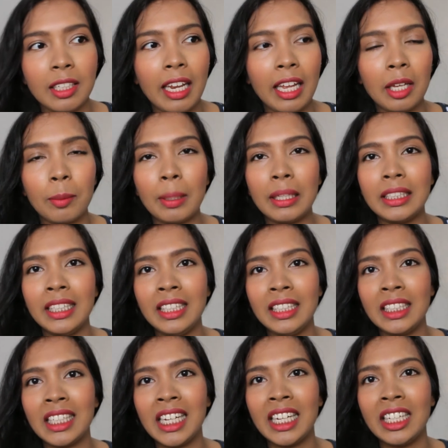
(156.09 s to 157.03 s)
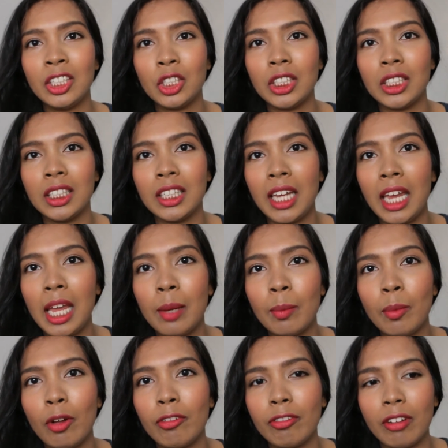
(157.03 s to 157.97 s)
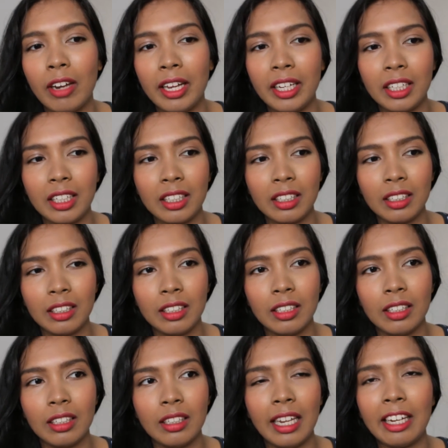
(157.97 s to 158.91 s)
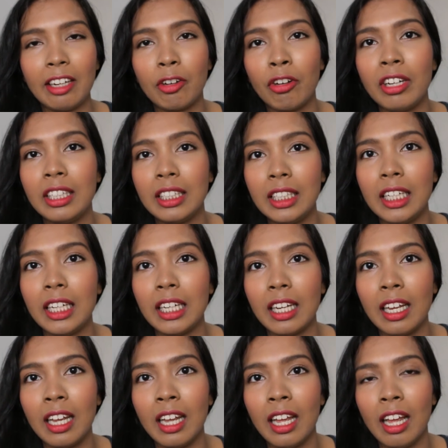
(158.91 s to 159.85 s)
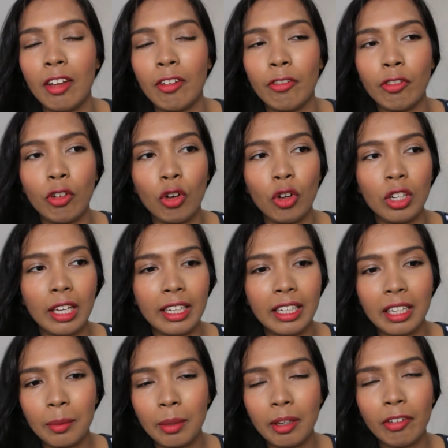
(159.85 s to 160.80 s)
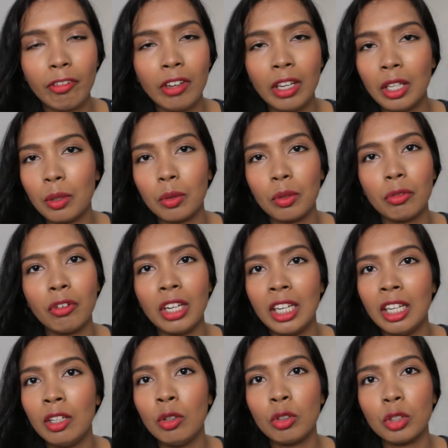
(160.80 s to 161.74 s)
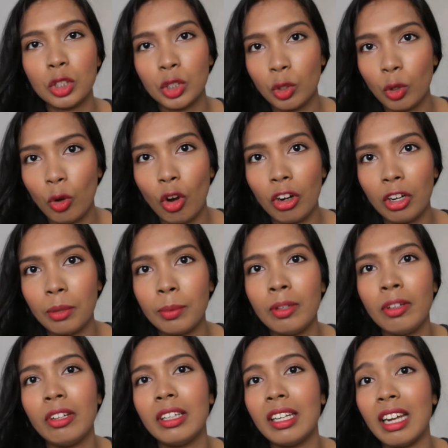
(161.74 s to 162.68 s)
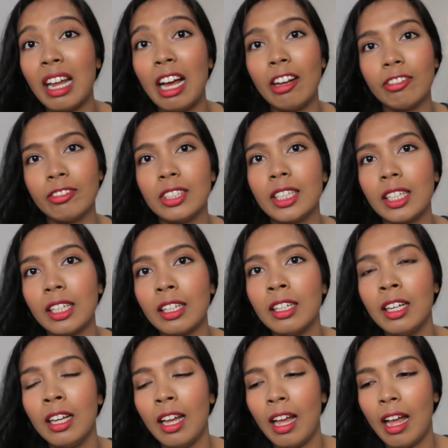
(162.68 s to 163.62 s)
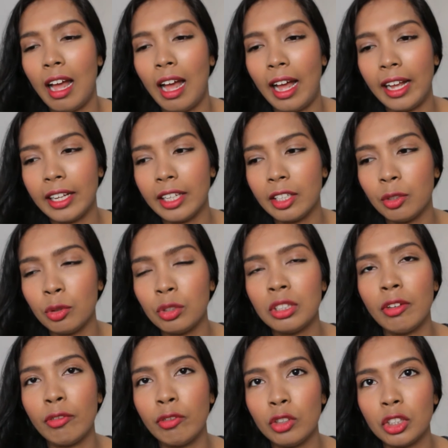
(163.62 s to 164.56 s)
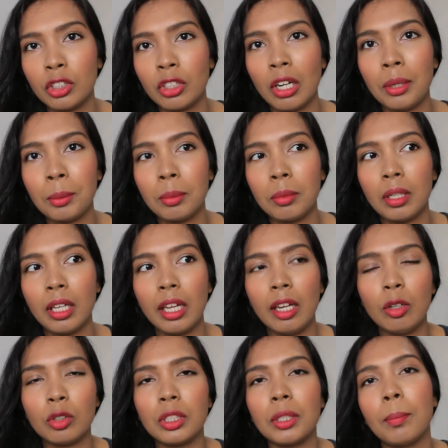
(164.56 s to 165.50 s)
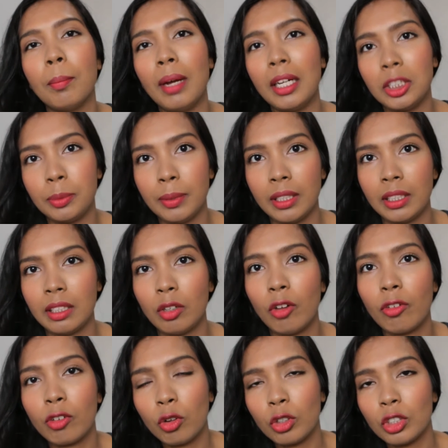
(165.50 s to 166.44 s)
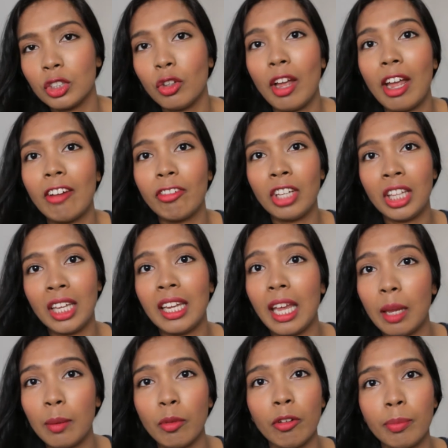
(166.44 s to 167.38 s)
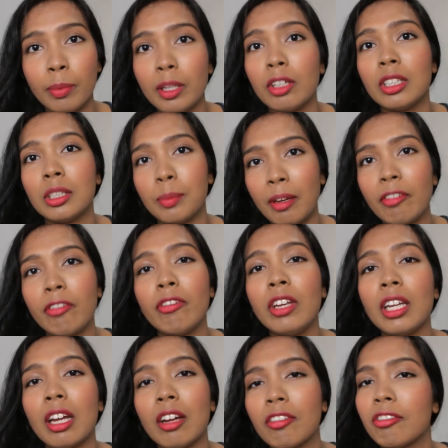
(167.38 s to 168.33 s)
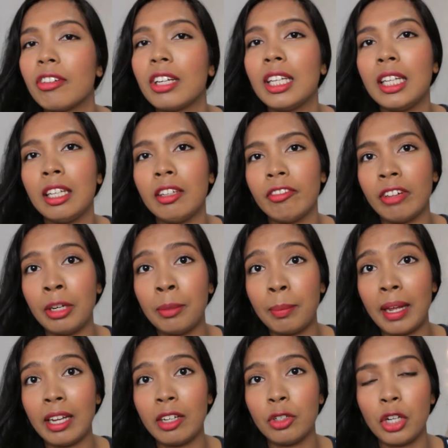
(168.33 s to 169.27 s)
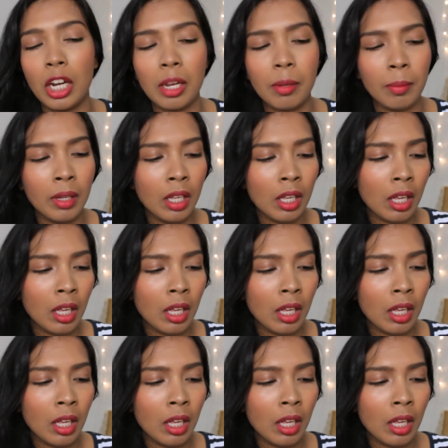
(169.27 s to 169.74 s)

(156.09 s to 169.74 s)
Like my dead skin just came off like crazy. For like my feet really looked so horrible, and then after I used the foot scrub, it looked much better. Of course, not everything came off because my feet are really in very bad shape.